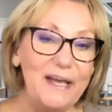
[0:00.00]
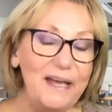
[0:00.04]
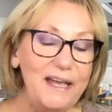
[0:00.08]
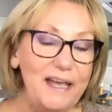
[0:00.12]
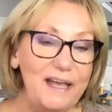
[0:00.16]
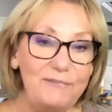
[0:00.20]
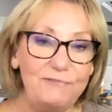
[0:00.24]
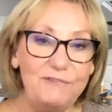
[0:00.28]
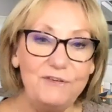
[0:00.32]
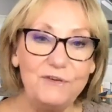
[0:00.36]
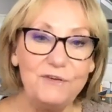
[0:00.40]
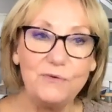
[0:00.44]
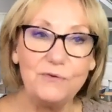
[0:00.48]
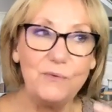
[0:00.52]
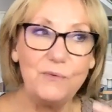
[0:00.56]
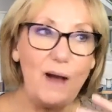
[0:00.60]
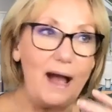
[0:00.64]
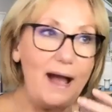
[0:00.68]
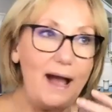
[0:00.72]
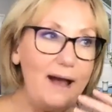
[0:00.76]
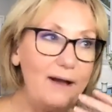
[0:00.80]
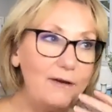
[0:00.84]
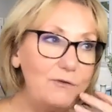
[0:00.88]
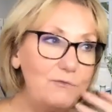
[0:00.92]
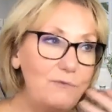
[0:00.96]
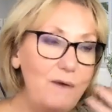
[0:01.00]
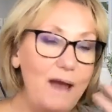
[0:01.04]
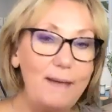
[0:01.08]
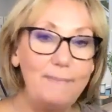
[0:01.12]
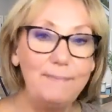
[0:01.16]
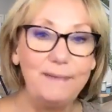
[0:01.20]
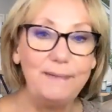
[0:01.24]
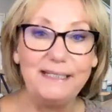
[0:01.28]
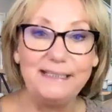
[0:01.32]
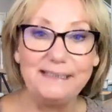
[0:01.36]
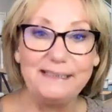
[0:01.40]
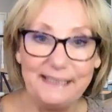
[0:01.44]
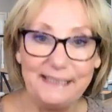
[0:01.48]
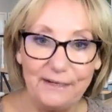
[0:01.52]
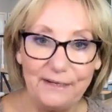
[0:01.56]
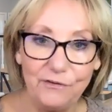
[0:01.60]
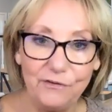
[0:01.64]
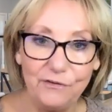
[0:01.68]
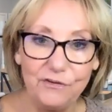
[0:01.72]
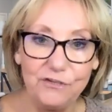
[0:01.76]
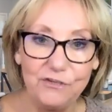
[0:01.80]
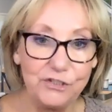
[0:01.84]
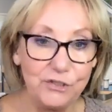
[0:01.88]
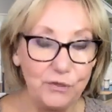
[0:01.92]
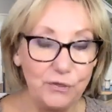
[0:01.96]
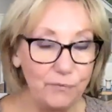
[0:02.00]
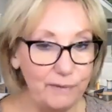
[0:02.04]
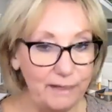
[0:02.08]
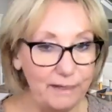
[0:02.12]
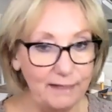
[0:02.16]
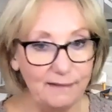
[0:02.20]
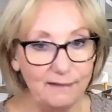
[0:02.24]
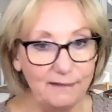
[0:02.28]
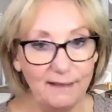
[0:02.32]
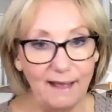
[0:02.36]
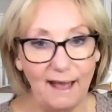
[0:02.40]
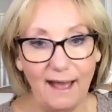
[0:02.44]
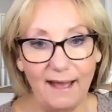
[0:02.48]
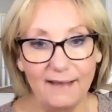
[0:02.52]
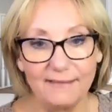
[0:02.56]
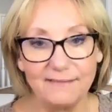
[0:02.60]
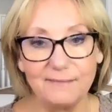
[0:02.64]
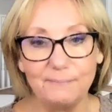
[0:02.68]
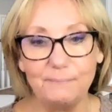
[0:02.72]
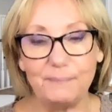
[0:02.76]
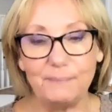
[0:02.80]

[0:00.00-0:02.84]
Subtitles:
If you are grabbing dinner during class,